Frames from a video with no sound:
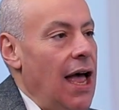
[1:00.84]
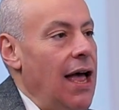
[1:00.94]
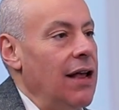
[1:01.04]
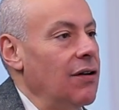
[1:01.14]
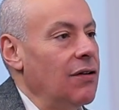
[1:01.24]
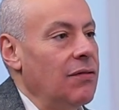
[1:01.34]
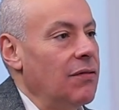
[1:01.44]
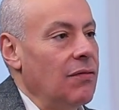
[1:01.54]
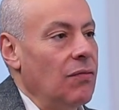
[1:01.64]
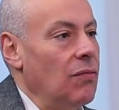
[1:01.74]
and
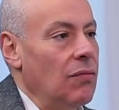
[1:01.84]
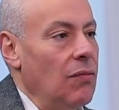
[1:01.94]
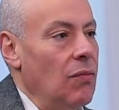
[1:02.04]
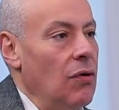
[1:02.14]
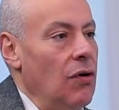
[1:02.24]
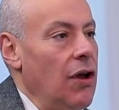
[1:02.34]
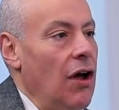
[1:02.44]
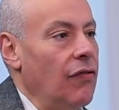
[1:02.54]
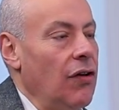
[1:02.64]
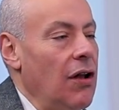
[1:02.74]
looking
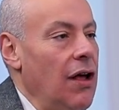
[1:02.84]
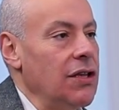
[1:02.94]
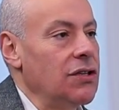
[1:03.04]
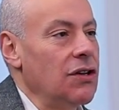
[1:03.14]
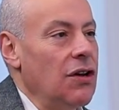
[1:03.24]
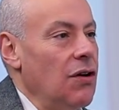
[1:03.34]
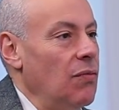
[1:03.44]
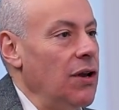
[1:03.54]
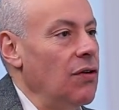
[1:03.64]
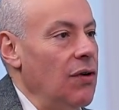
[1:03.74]
after clients,
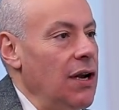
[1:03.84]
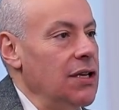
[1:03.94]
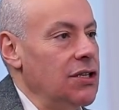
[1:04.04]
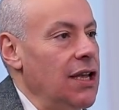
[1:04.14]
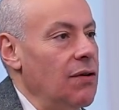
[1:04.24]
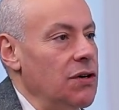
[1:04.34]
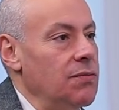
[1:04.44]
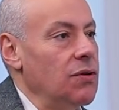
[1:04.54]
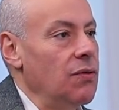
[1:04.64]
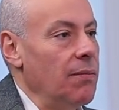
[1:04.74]
we didn't really distinguish
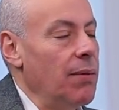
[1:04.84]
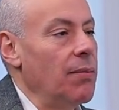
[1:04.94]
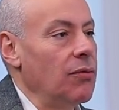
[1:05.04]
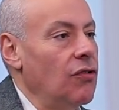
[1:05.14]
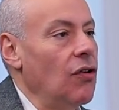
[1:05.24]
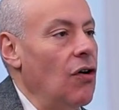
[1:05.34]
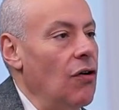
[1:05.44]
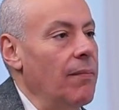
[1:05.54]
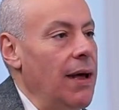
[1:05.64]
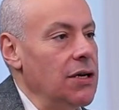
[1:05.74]
between. People took
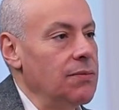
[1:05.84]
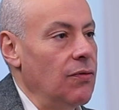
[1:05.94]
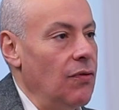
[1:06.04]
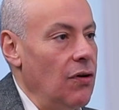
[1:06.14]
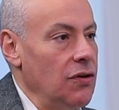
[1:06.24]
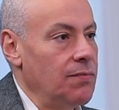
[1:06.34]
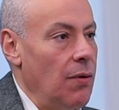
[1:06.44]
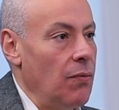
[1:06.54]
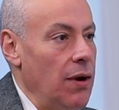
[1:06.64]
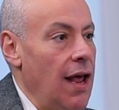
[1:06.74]
on management roles,
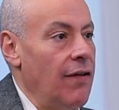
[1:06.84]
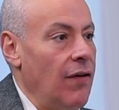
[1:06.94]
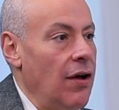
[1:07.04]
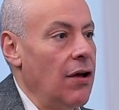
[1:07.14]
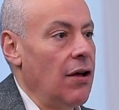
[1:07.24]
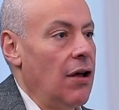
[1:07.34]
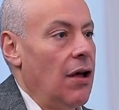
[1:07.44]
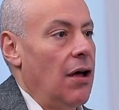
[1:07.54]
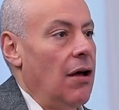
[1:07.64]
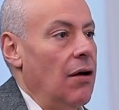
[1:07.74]
but we never
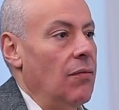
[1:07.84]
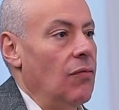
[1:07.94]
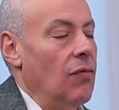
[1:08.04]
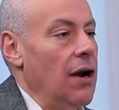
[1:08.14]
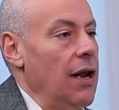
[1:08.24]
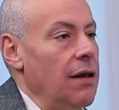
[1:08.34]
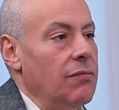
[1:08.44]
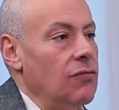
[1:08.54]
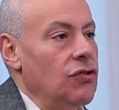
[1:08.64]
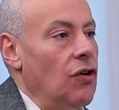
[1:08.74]
really
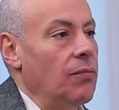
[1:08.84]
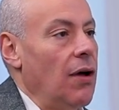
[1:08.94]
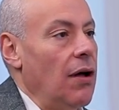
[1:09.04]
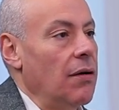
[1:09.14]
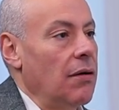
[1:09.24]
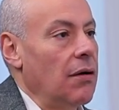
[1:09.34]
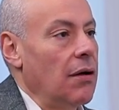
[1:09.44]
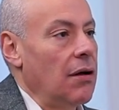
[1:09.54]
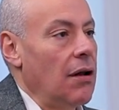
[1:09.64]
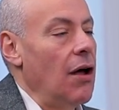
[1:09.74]
dropped our
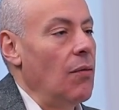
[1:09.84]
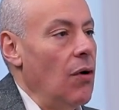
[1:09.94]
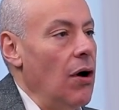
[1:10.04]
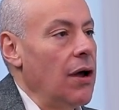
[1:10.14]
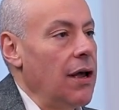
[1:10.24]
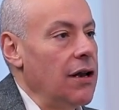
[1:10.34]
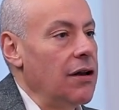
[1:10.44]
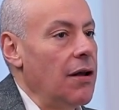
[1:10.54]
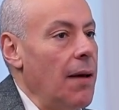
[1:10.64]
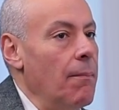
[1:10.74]
client work.
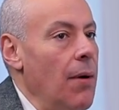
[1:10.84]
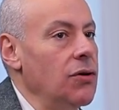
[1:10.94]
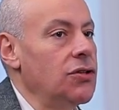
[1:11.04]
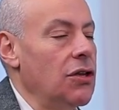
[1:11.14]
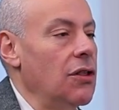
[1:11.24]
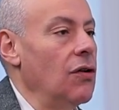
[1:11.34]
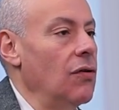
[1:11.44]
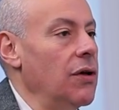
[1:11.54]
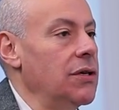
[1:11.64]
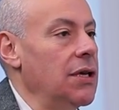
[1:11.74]
And most of the
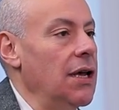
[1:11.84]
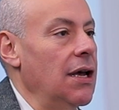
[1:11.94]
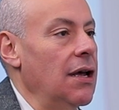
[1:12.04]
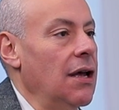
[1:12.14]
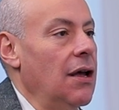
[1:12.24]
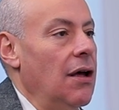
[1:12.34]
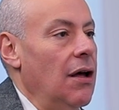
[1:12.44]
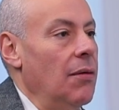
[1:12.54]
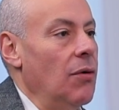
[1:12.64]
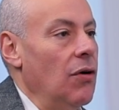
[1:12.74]
lawyers here
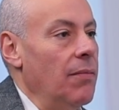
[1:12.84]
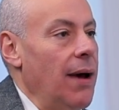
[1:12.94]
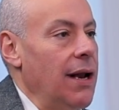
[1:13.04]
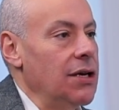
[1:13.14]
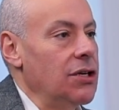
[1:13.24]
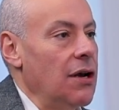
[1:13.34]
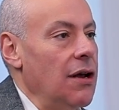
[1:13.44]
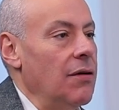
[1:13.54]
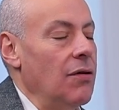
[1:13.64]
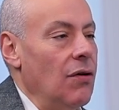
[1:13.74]
who are
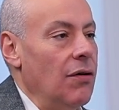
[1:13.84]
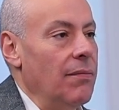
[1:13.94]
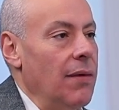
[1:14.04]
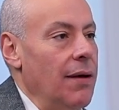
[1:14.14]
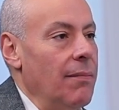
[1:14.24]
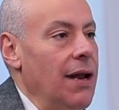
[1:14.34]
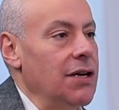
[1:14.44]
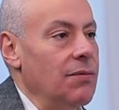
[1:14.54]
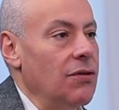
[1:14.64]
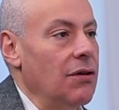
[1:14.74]
in
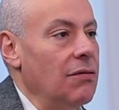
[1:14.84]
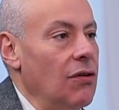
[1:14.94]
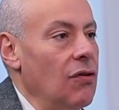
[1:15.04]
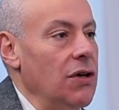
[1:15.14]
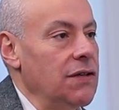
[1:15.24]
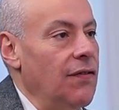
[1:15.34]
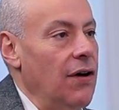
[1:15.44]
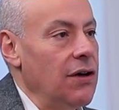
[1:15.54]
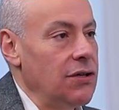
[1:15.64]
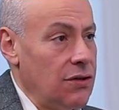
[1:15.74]
management are lawyers
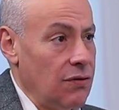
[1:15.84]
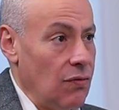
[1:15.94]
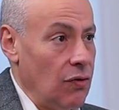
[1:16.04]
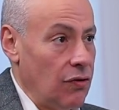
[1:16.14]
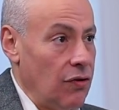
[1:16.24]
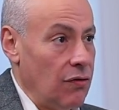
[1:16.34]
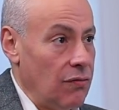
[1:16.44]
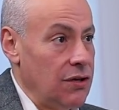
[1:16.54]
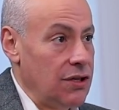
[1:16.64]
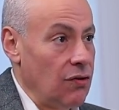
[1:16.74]
first, want to
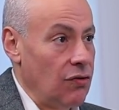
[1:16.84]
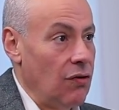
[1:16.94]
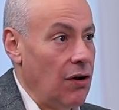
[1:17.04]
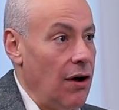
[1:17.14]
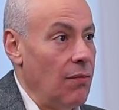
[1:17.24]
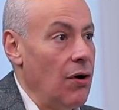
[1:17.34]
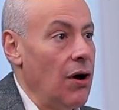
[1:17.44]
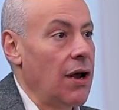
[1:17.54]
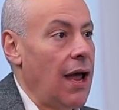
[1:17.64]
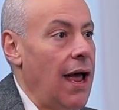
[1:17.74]
still do client
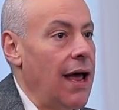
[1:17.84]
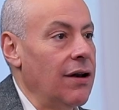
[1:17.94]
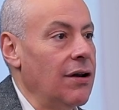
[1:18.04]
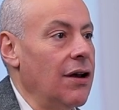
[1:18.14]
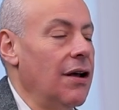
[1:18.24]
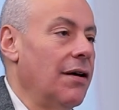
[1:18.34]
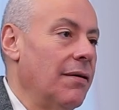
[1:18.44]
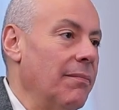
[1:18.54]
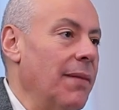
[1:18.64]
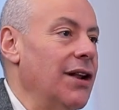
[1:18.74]
work, and
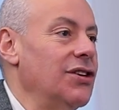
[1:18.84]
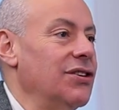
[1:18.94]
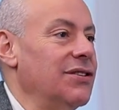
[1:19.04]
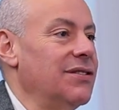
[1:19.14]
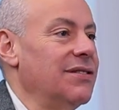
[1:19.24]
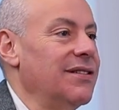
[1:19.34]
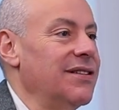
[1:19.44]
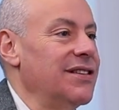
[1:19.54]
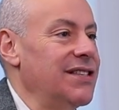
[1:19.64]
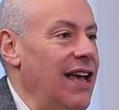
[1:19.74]
managers
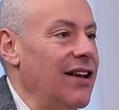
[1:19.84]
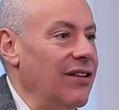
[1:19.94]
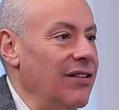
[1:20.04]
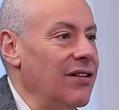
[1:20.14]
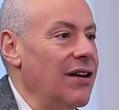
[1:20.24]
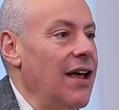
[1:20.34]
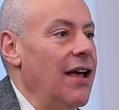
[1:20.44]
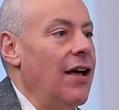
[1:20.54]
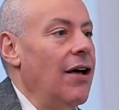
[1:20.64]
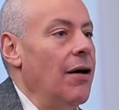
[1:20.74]
second.
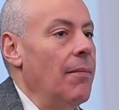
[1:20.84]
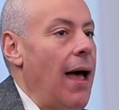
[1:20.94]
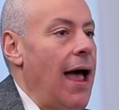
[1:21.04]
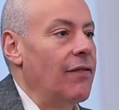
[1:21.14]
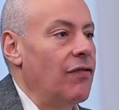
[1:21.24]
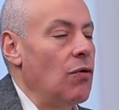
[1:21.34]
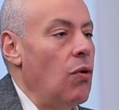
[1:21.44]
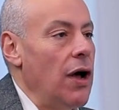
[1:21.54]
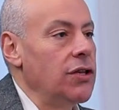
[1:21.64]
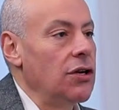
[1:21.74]
And from
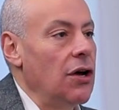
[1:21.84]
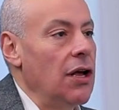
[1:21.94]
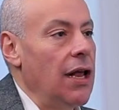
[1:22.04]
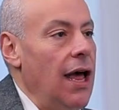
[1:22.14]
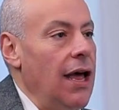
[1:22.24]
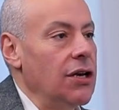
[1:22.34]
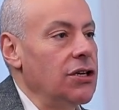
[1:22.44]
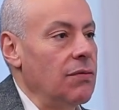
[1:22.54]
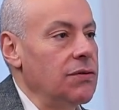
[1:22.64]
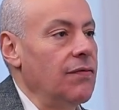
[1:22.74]
quite an early age,
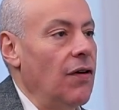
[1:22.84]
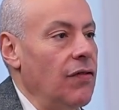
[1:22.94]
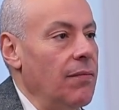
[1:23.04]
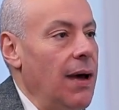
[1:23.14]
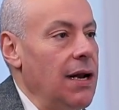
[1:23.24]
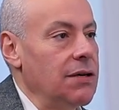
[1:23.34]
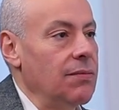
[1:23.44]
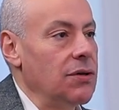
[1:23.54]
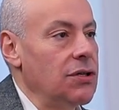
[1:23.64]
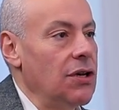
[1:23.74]
I was involved in
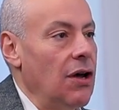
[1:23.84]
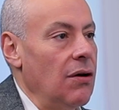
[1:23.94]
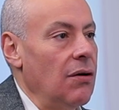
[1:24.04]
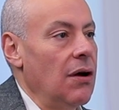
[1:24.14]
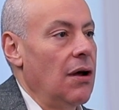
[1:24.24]
management. So